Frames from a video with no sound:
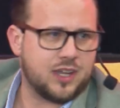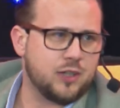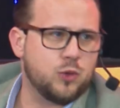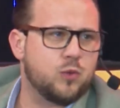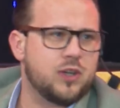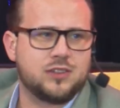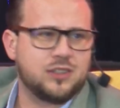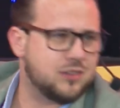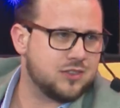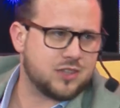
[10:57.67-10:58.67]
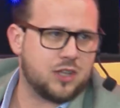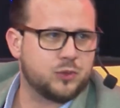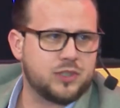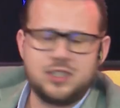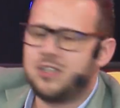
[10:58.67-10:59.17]
I know what this
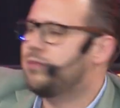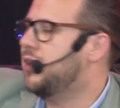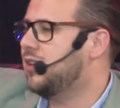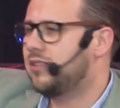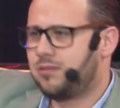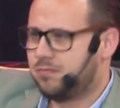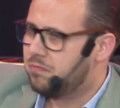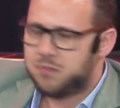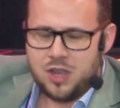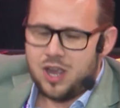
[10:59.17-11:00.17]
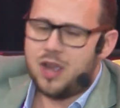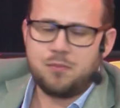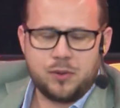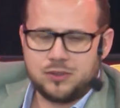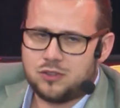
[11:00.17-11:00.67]
country needs because I'm
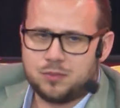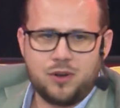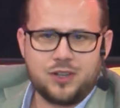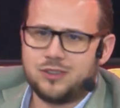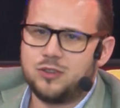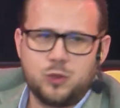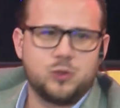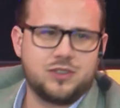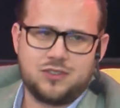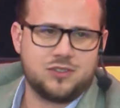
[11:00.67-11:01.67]
pretty smart. No, this is